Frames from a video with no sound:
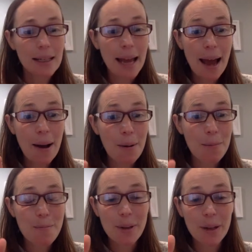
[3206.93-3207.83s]

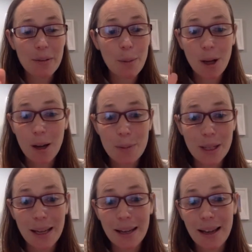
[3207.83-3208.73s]
now if someone comes
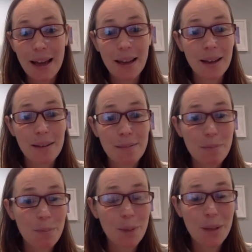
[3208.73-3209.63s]
in i can
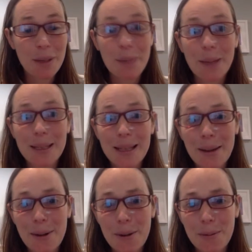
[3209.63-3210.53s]
put them in a pet
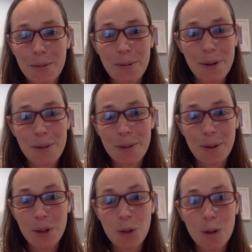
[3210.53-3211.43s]
scanner for you
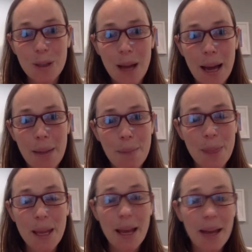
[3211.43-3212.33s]
know a short time
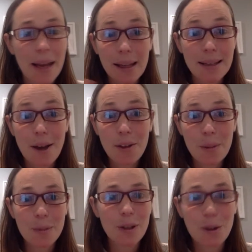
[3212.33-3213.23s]
and i can tell
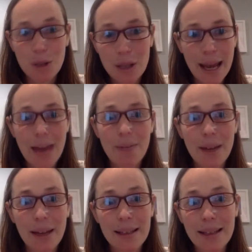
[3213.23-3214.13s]
them you know do they have
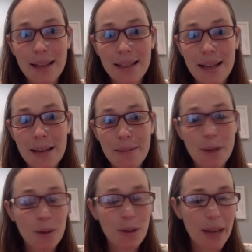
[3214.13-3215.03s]
i can say you
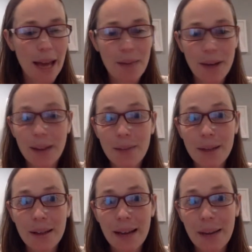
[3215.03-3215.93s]
know do they have
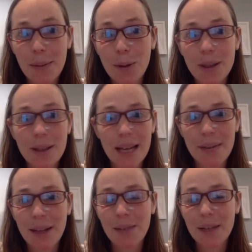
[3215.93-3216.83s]
elevated amyloid do they
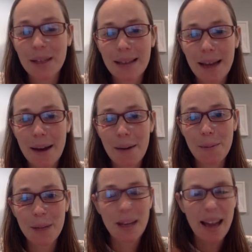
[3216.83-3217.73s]
have elevated tau
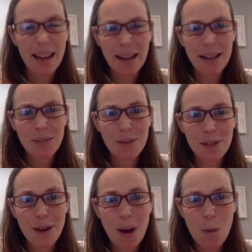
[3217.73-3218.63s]
i can actually
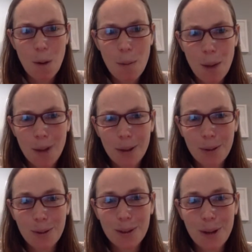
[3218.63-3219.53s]
figure out what
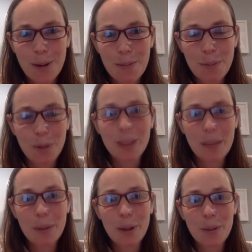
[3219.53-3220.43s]
molecules are building
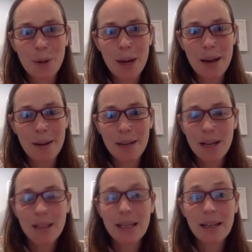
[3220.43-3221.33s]
up in their brain
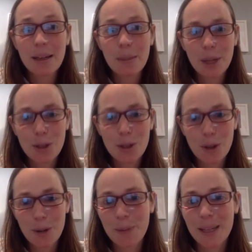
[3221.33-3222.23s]
taking a
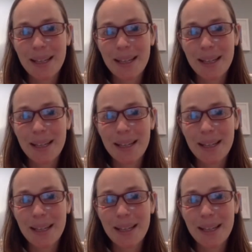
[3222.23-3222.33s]
picture